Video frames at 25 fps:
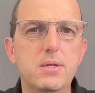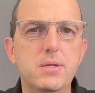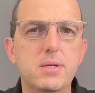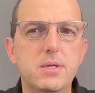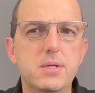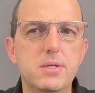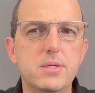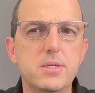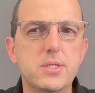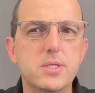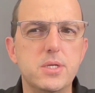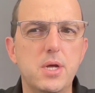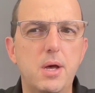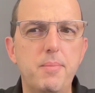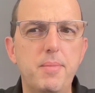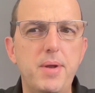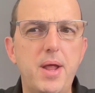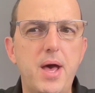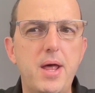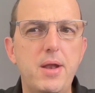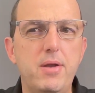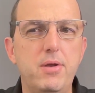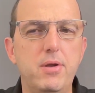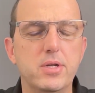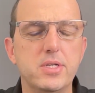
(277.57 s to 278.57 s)
Psalm
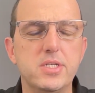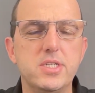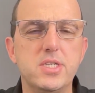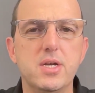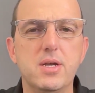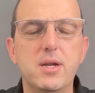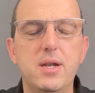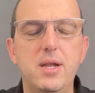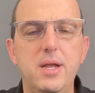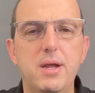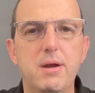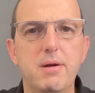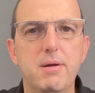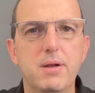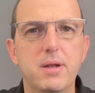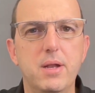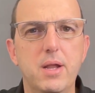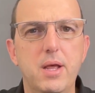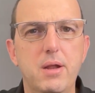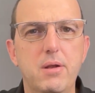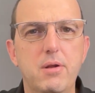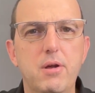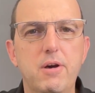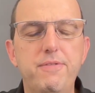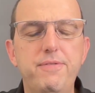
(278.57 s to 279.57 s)
9, not so clear.
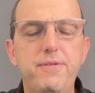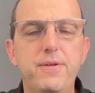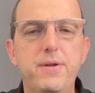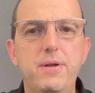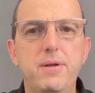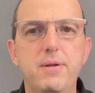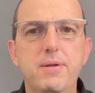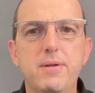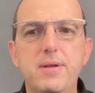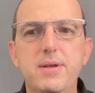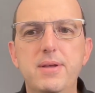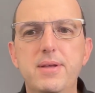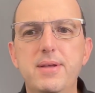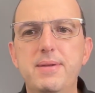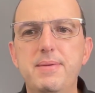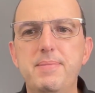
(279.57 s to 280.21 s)
And often